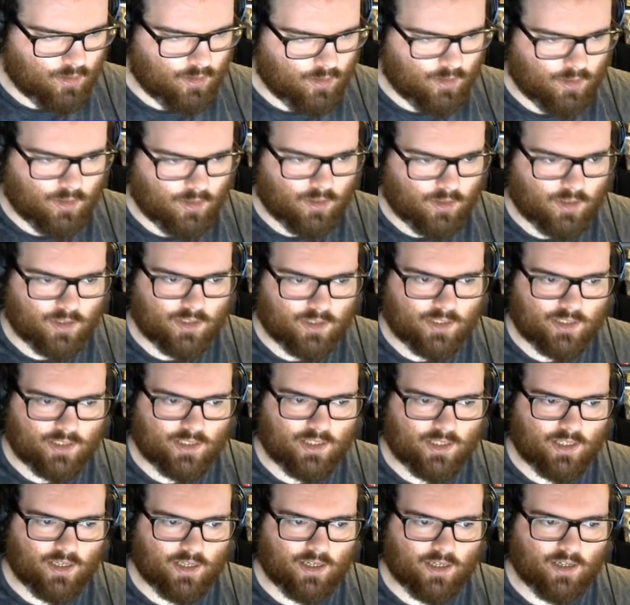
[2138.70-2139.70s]
because it's
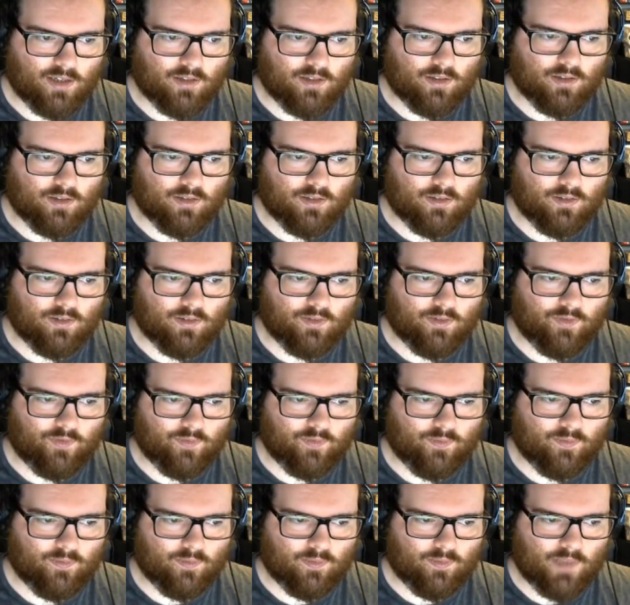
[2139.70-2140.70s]
the
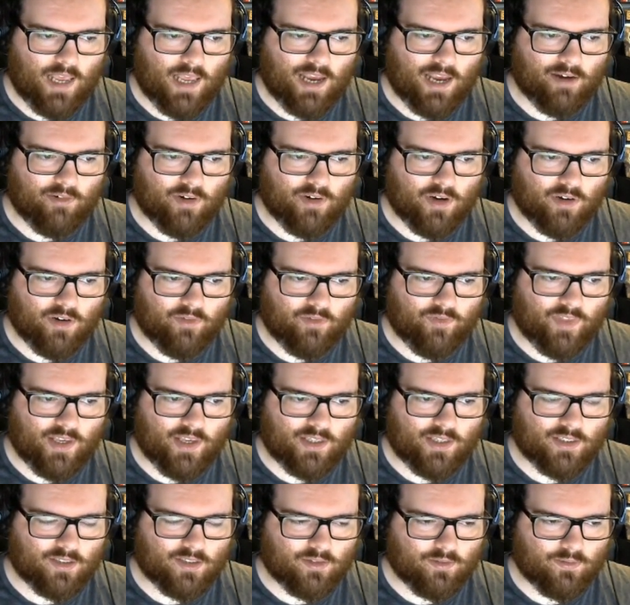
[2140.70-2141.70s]
area of
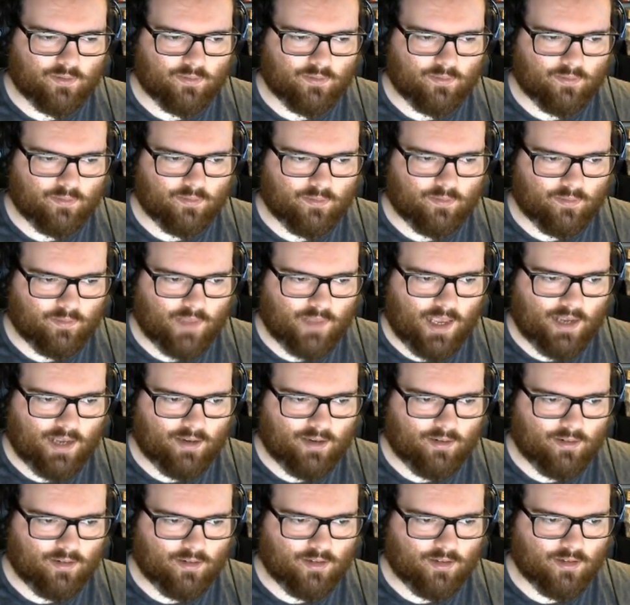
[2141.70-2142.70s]
this
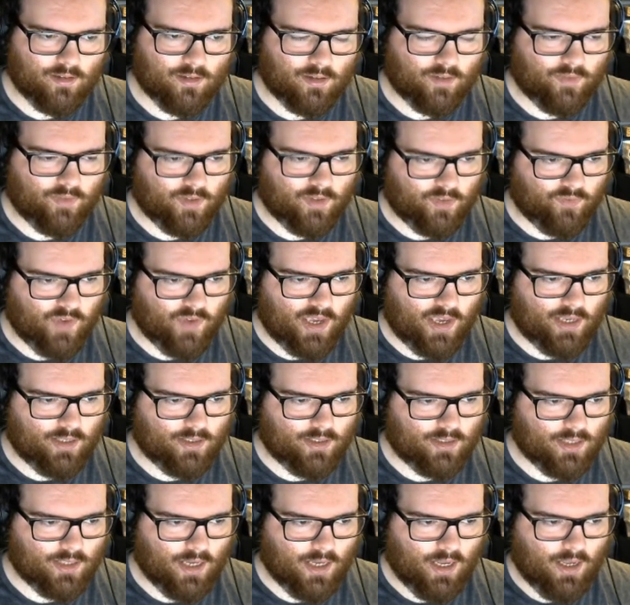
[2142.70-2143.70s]
end of this
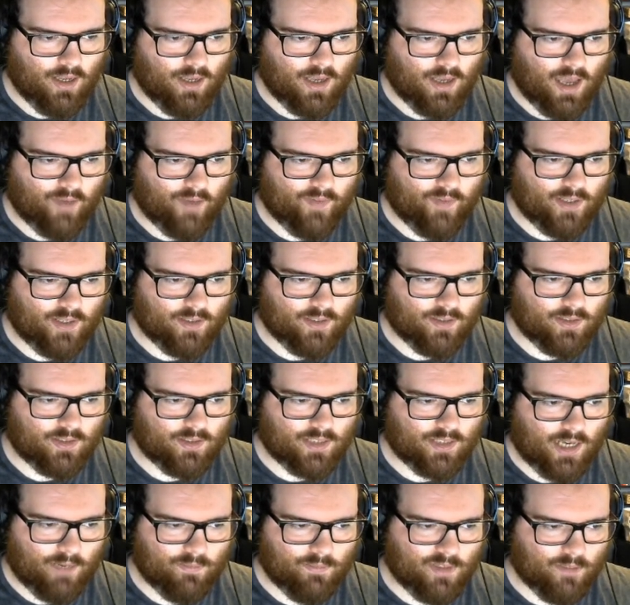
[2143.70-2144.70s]
face, and then
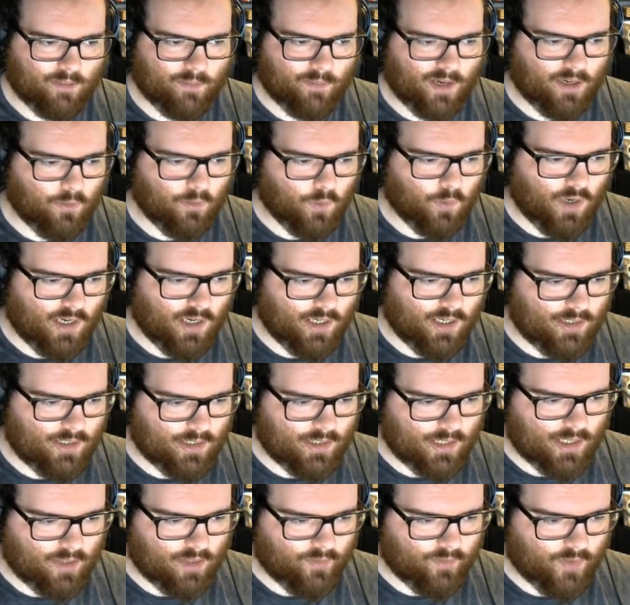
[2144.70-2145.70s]
times it by y to
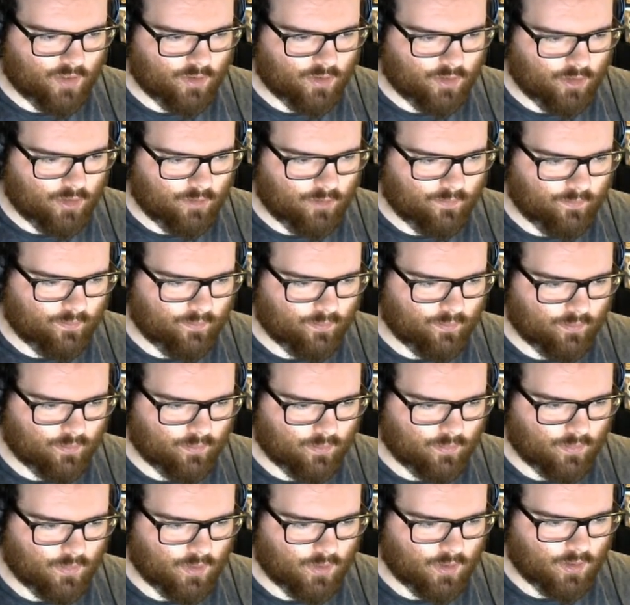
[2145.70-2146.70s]
get the volume.
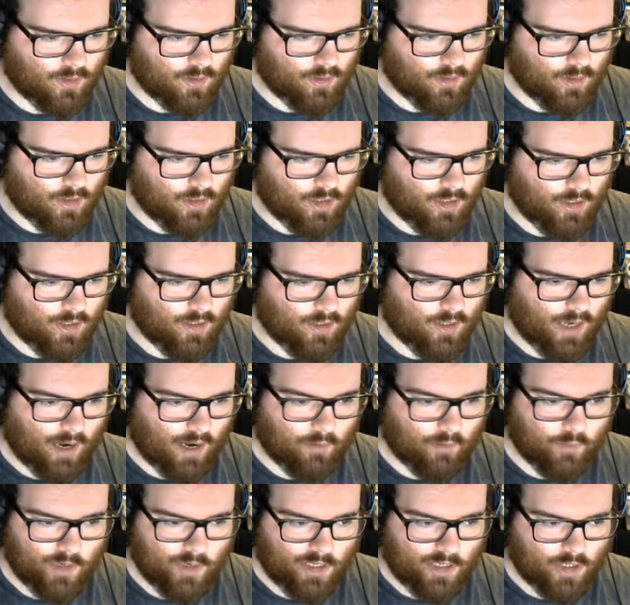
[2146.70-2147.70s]

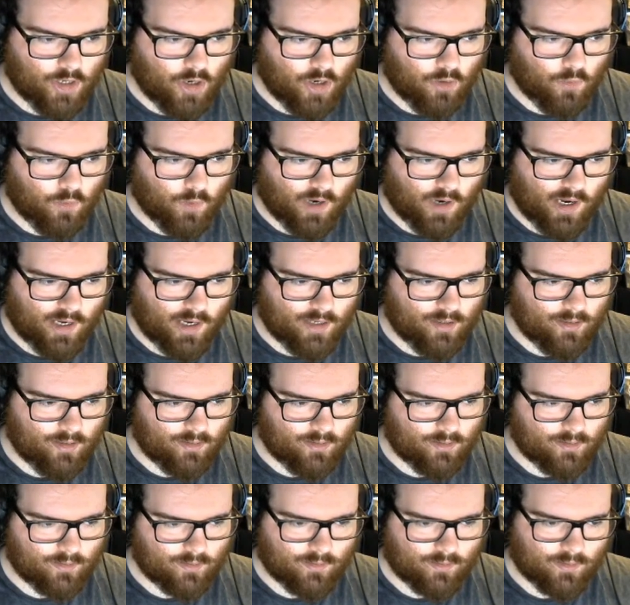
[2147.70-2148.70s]
And we know y,
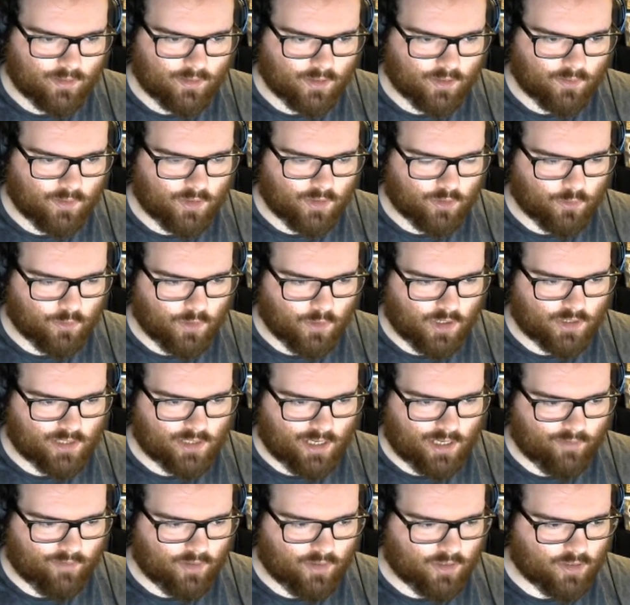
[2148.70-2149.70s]
because we just worked
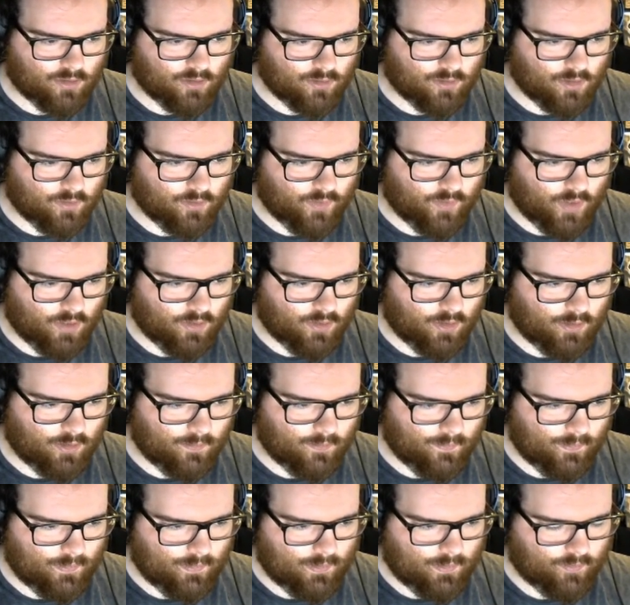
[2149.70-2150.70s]
out from the total
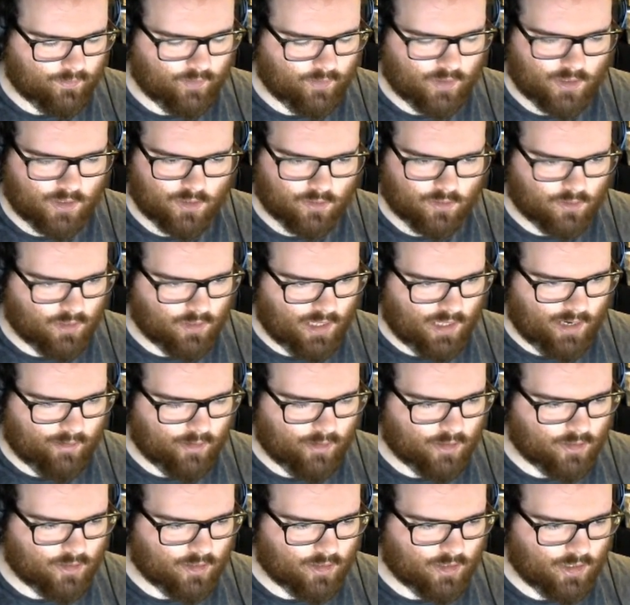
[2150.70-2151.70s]
volume, from the total
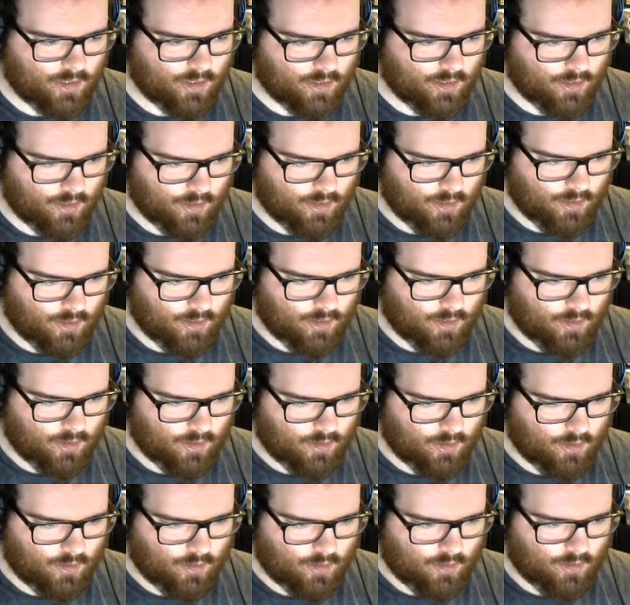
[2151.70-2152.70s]
area, sorry.
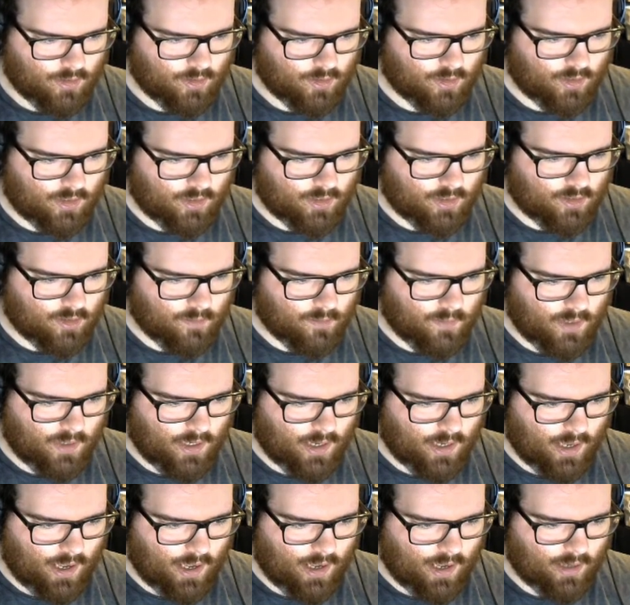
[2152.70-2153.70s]
So this is going to
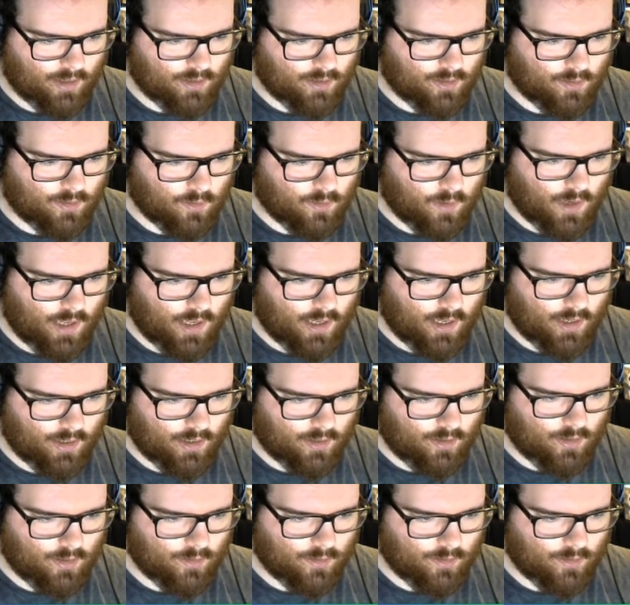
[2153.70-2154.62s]
be x squared